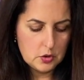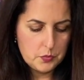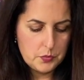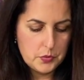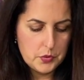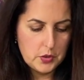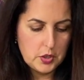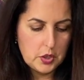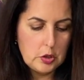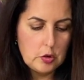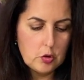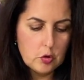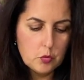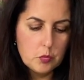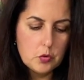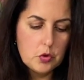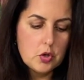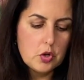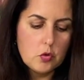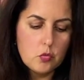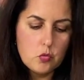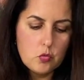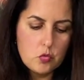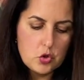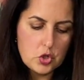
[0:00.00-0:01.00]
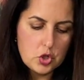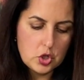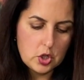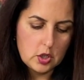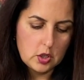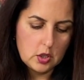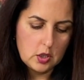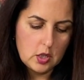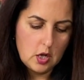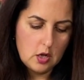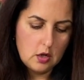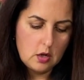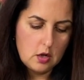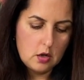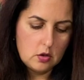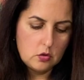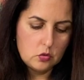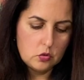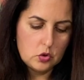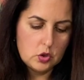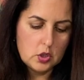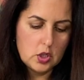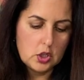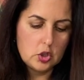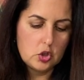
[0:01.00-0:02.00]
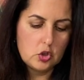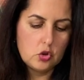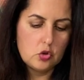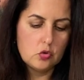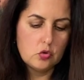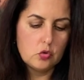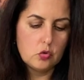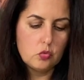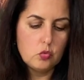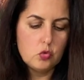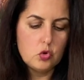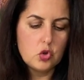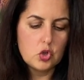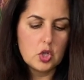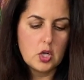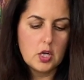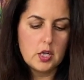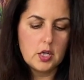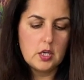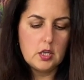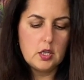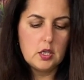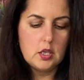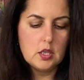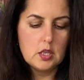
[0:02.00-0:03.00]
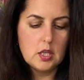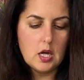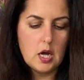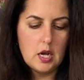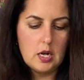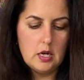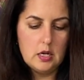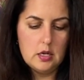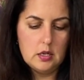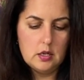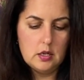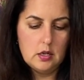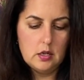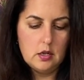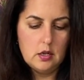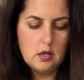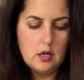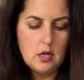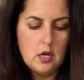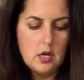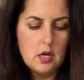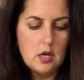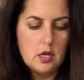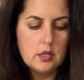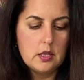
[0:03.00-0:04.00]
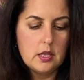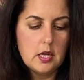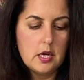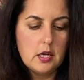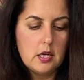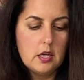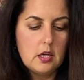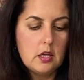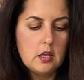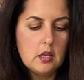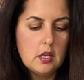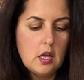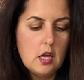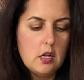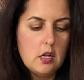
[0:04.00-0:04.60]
Now let's move to the handpiece, how we can tell the real one from the fake.